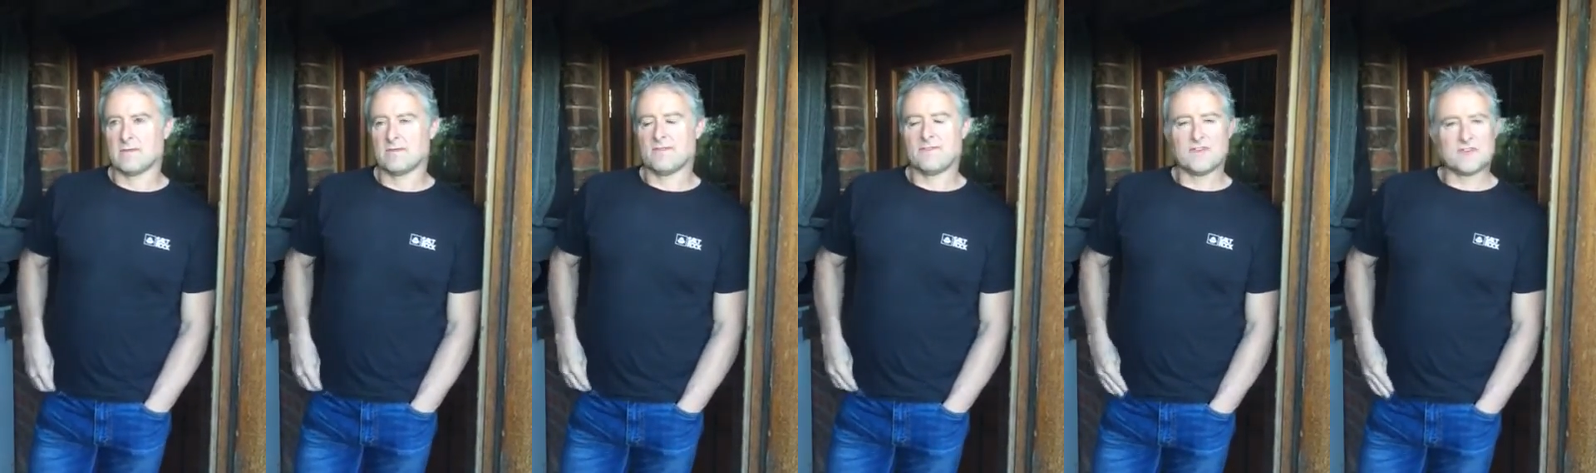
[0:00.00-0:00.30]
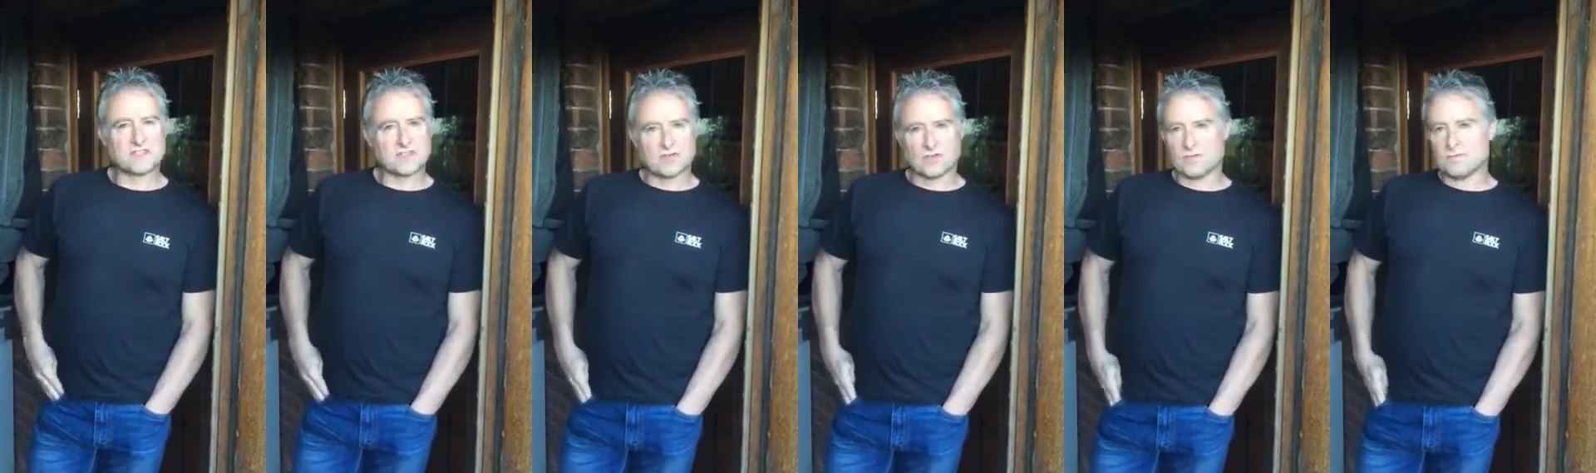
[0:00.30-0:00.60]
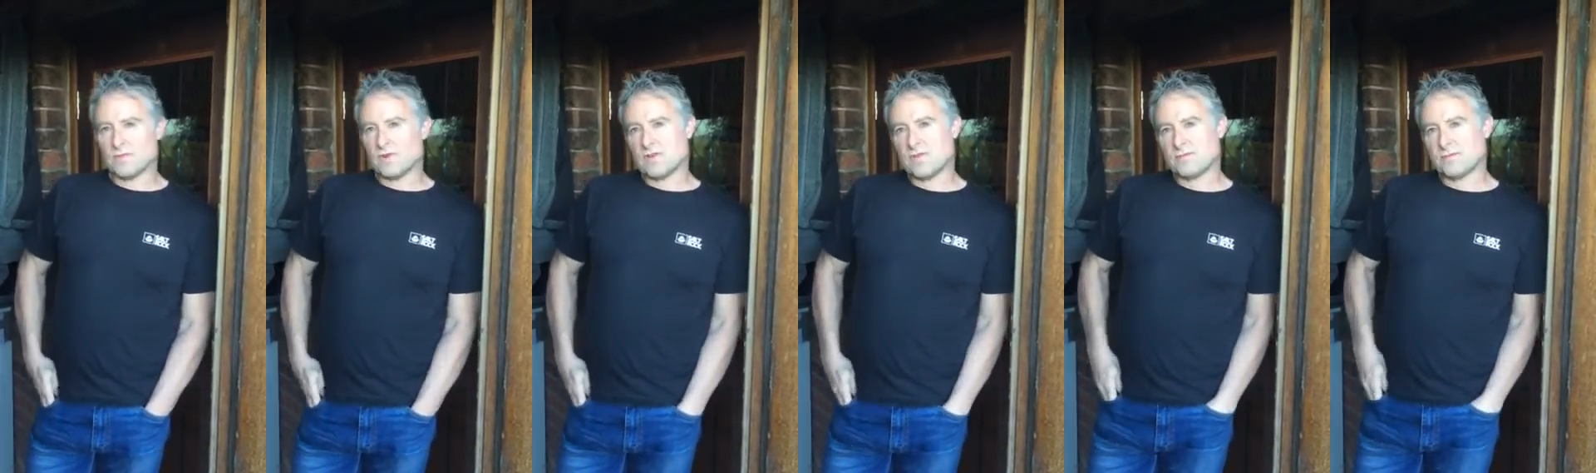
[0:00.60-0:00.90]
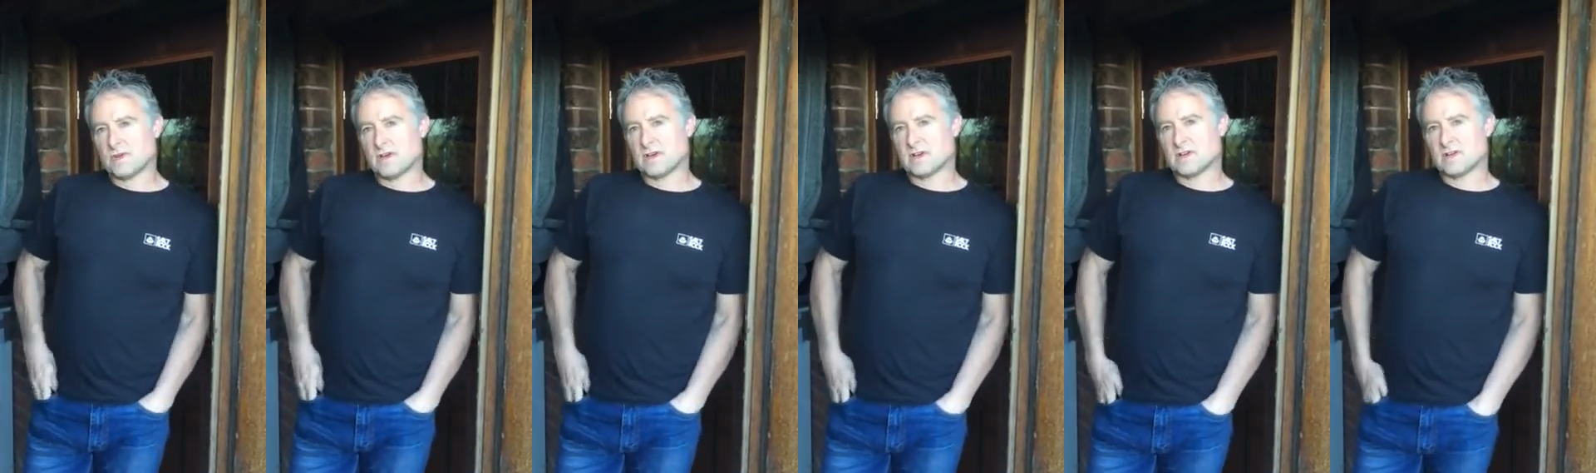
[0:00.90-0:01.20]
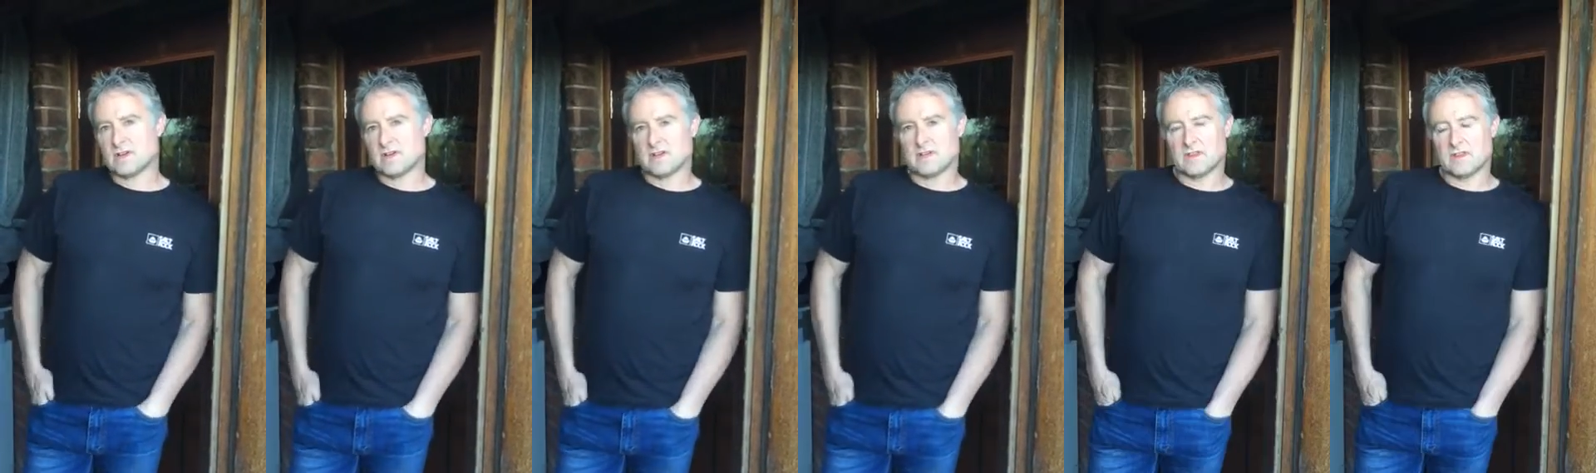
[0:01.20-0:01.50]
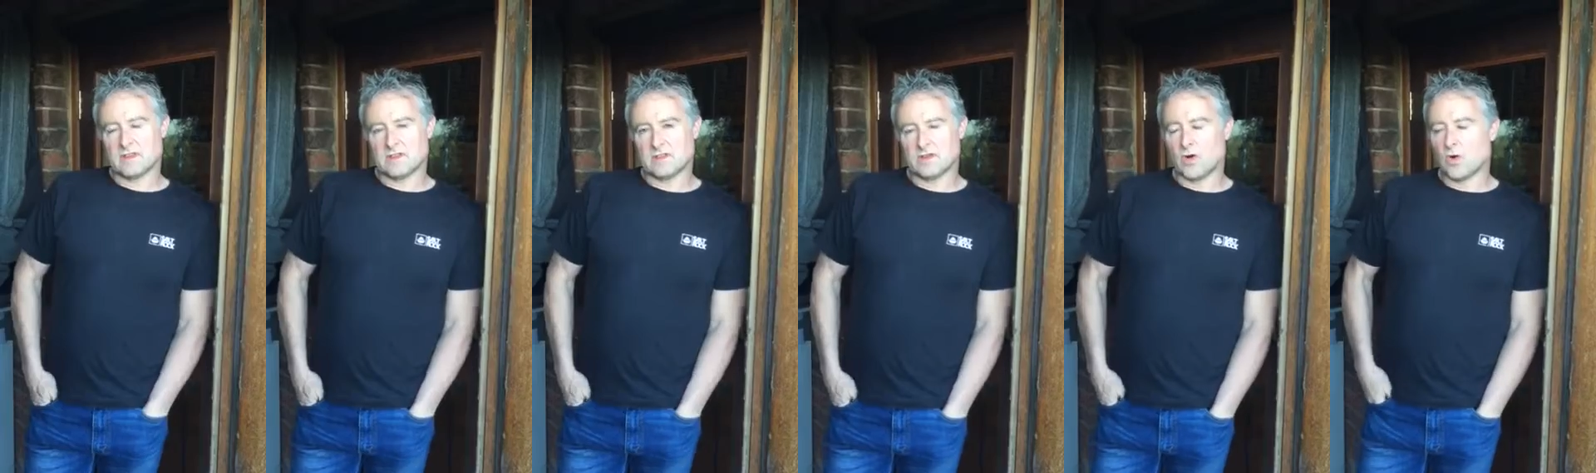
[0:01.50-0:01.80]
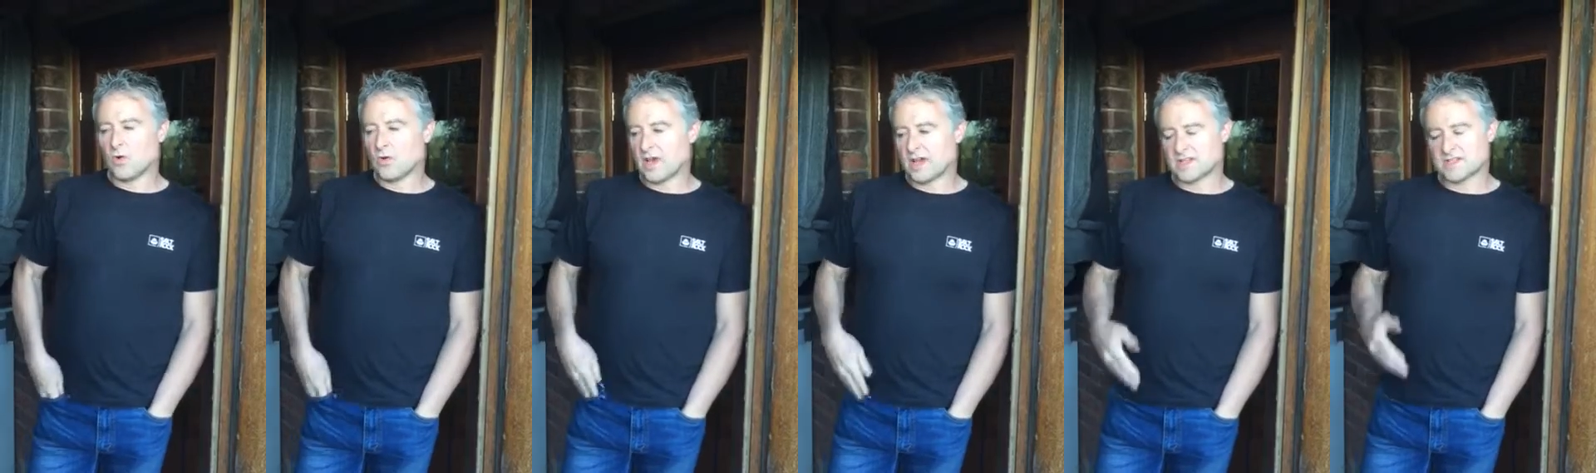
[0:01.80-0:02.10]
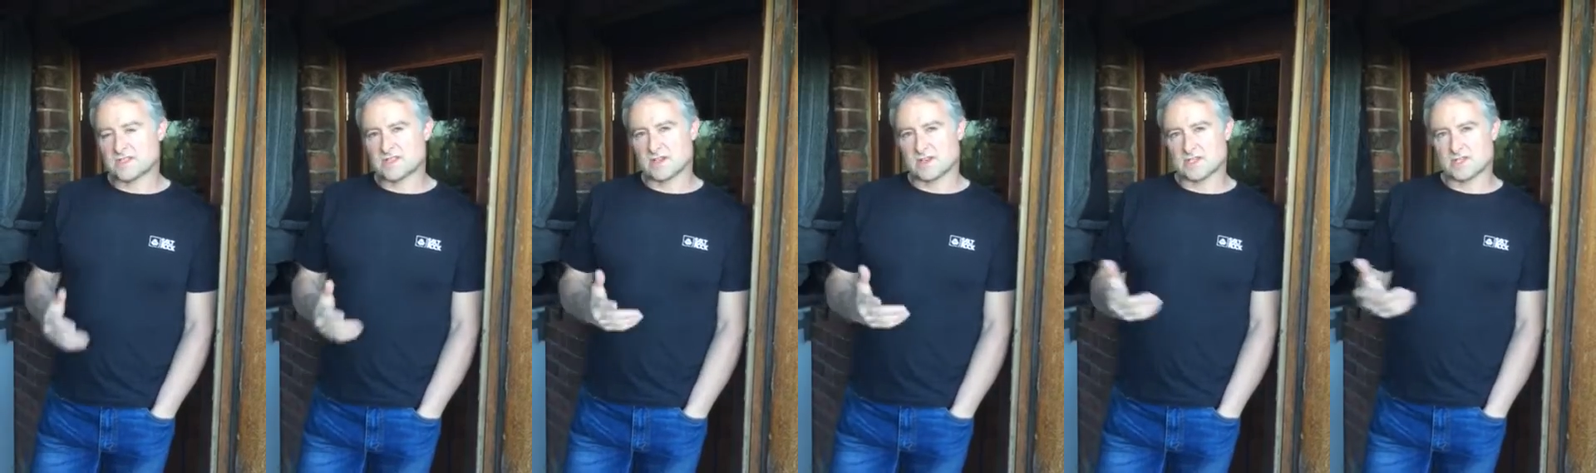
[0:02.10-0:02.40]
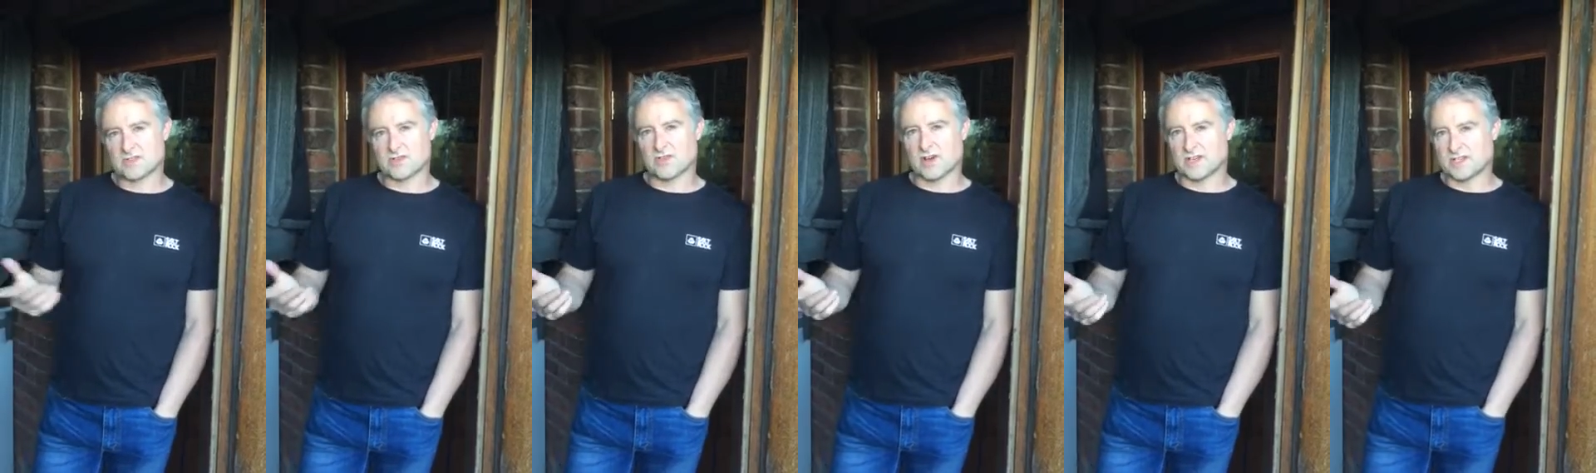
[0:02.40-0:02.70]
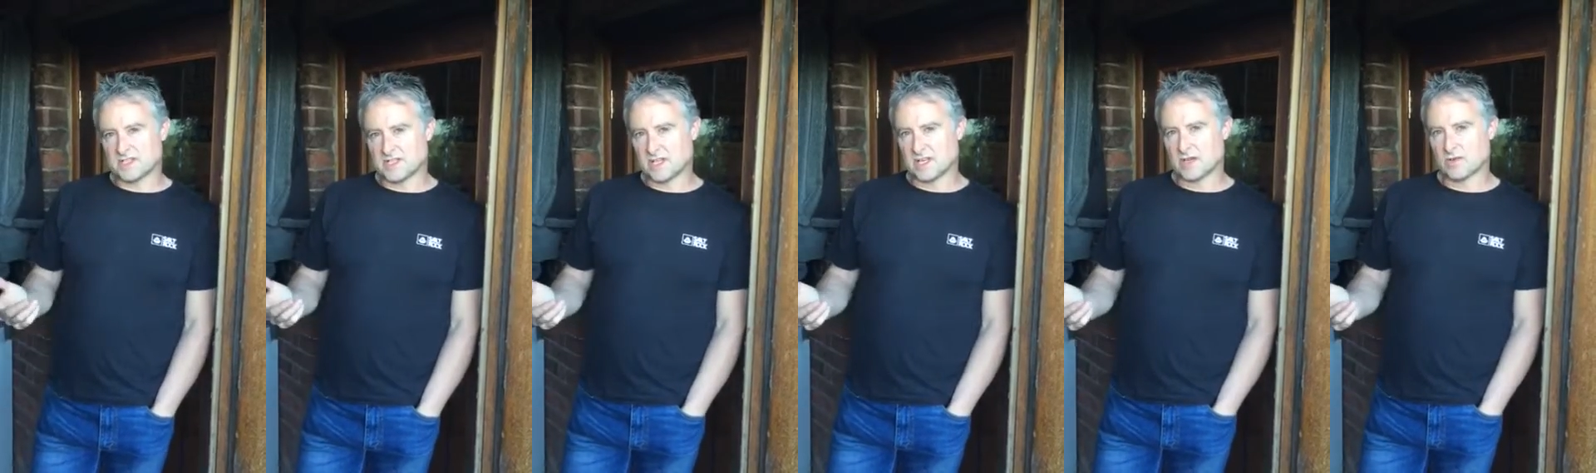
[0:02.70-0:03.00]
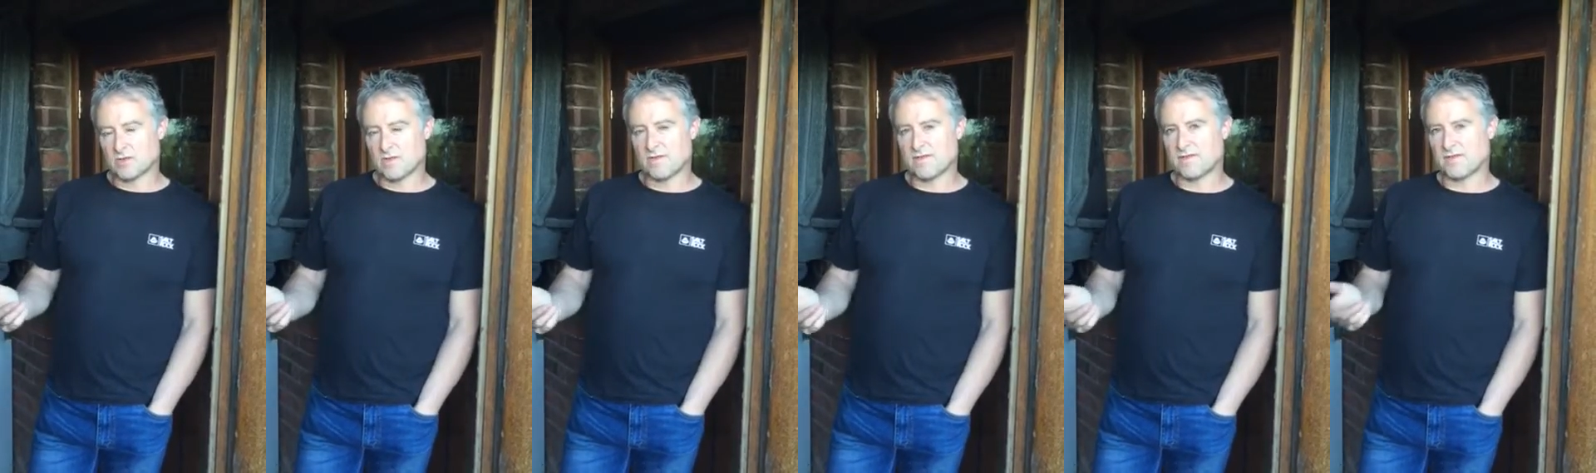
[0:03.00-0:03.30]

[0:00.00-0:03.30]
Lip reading: Physical movement, not all exercise is created equal.